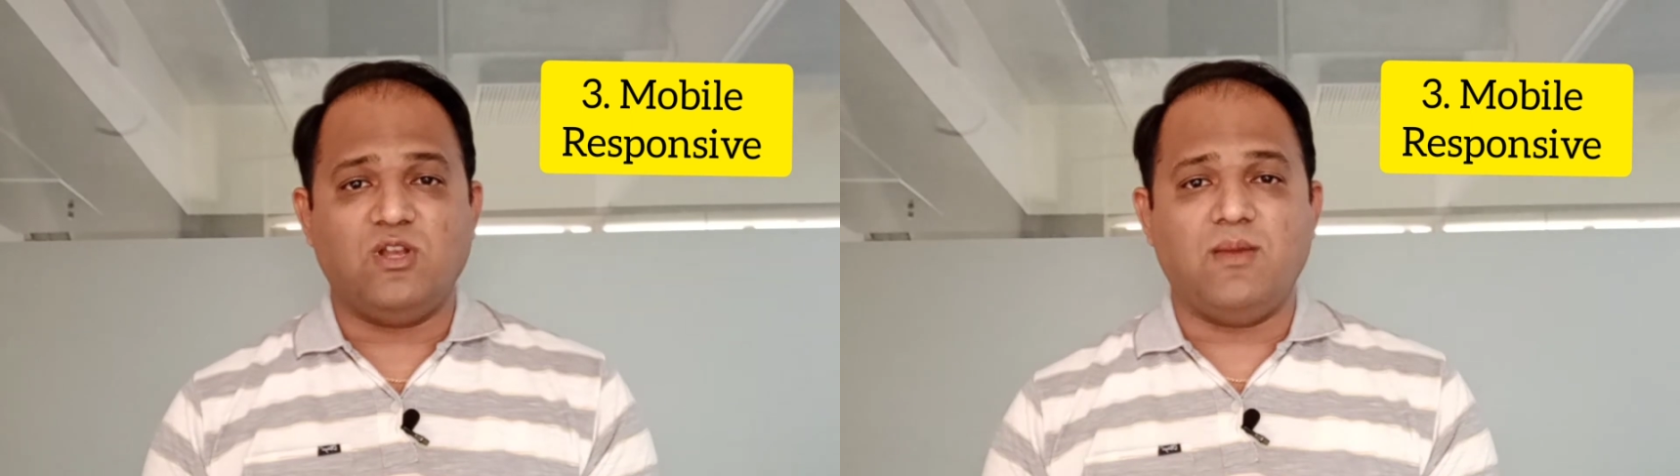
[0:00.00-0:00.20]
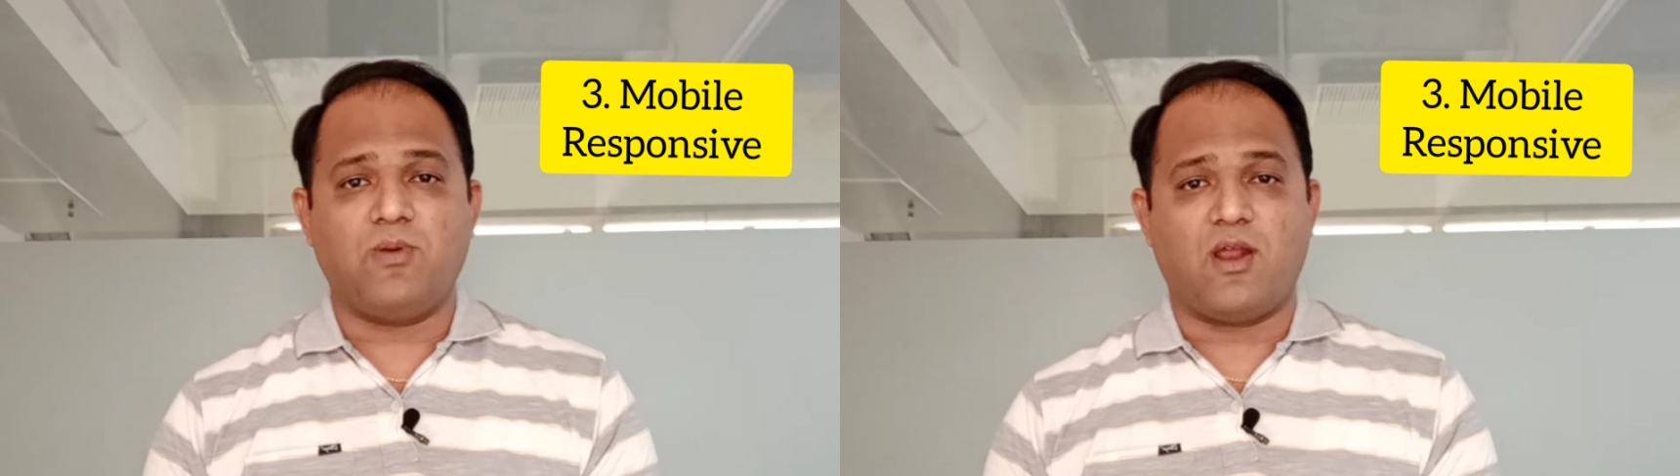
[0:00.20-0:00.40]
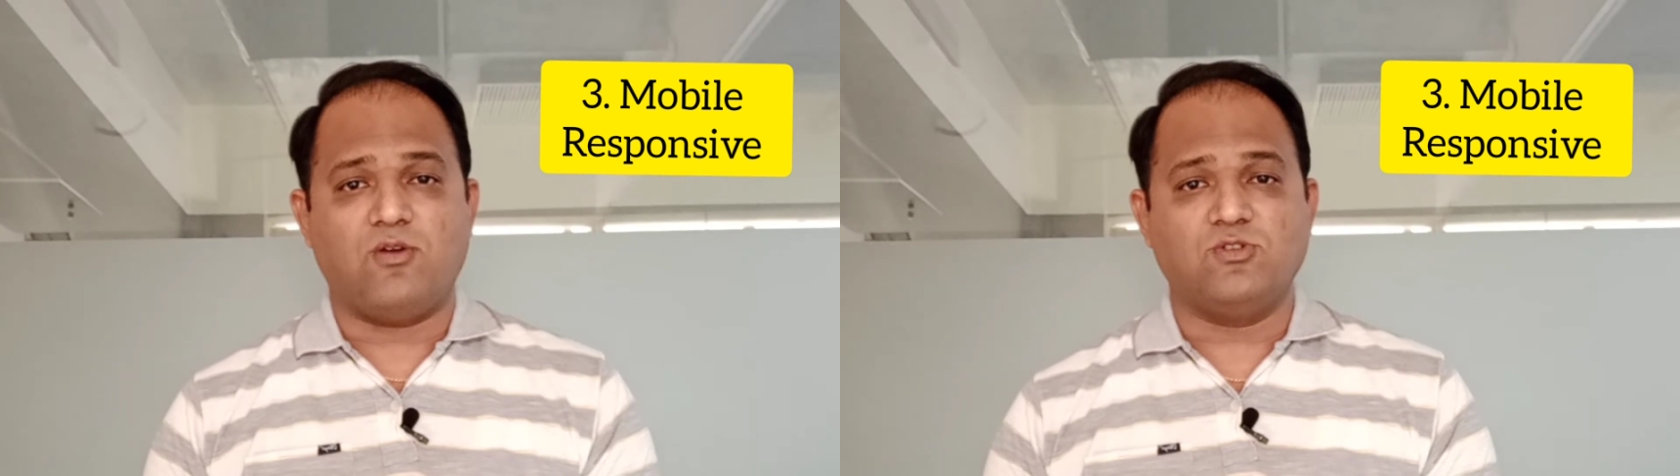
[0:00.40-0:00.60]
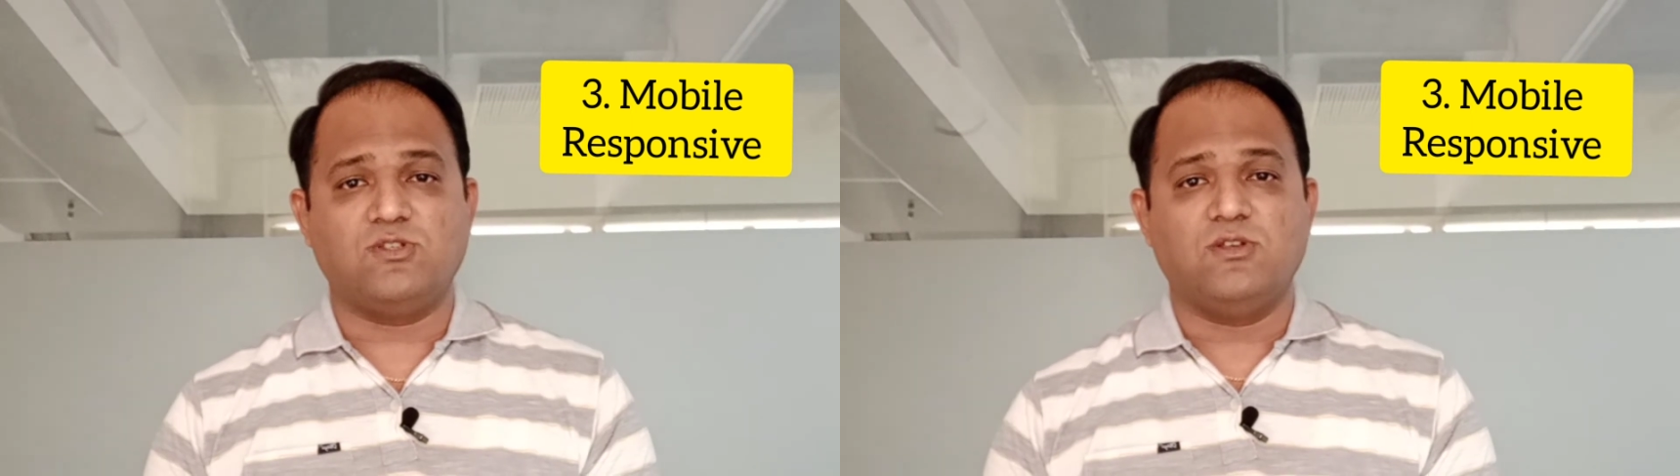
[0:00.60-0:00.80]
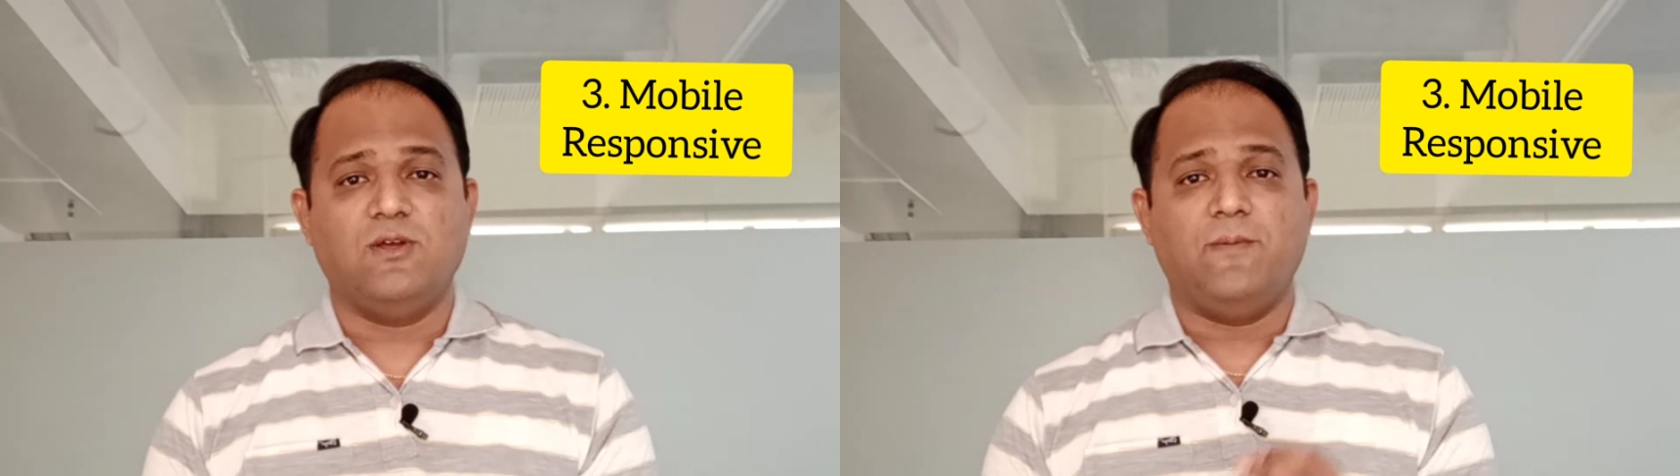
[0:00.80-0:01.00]

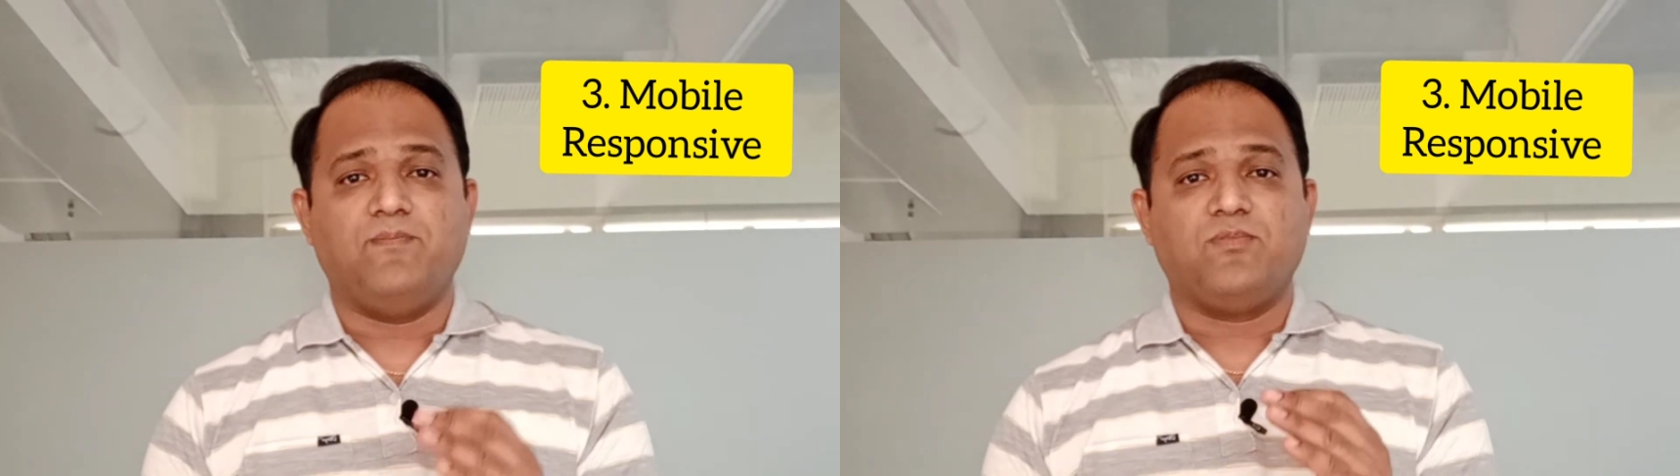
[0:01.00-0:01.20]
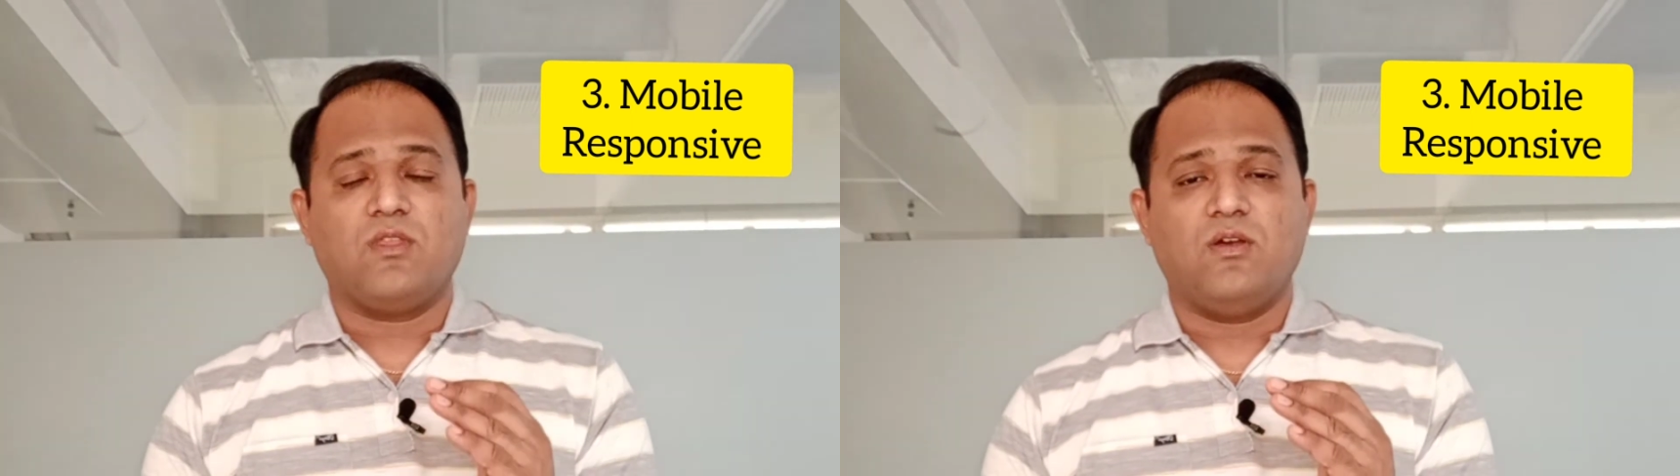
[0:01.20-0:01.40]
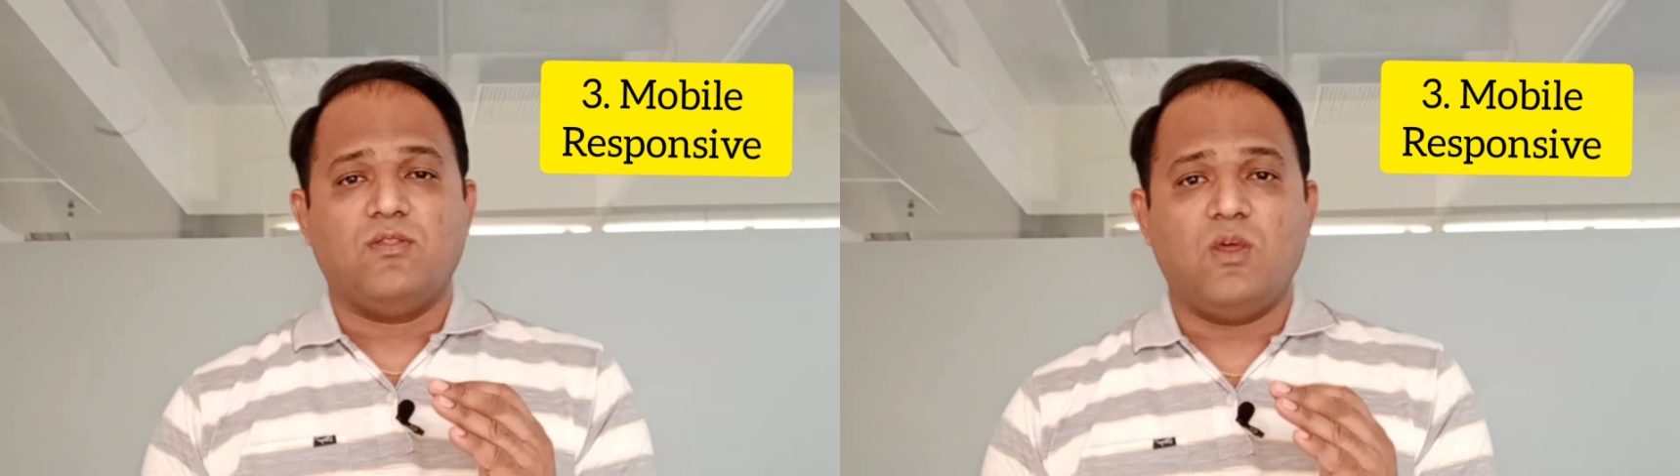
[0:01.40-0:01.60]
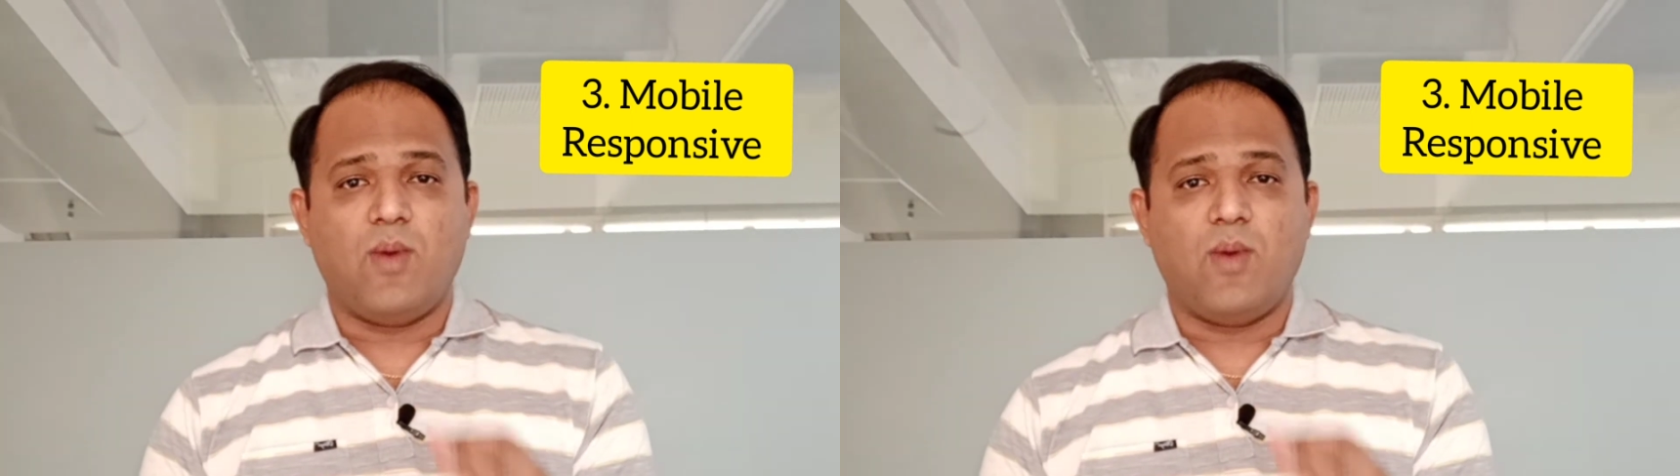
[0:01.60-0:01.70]
browse the